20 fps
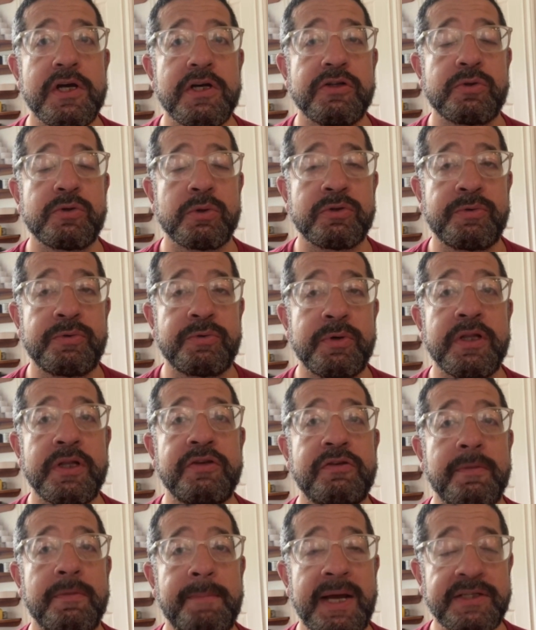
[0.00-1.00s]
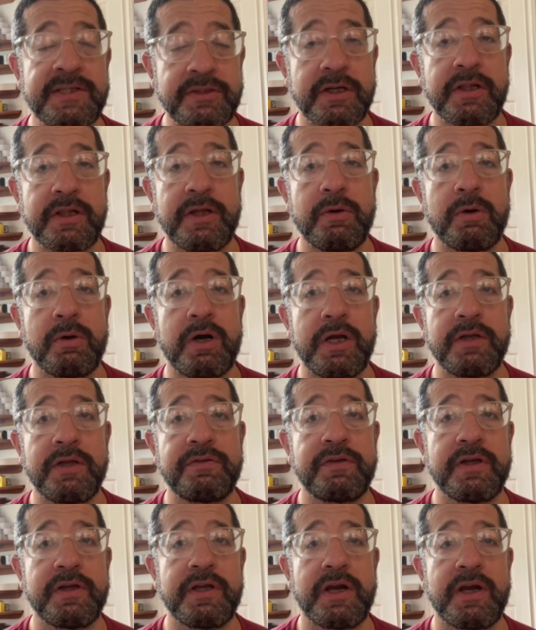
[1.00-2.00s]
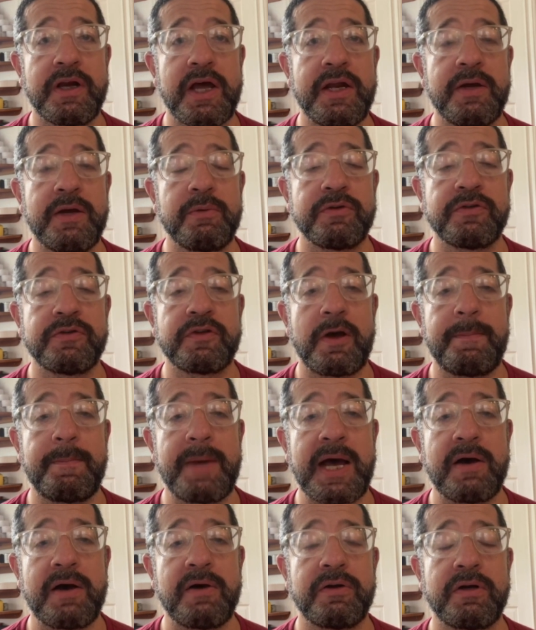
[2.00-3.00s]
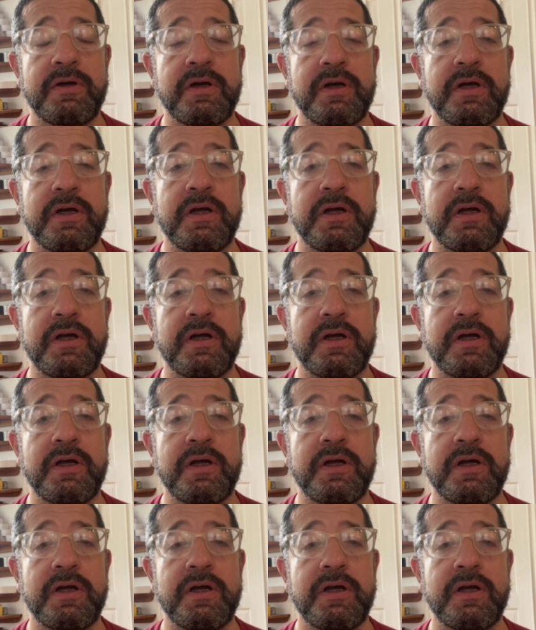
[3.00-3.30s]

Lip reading: So it was really domestically oriented, and it was about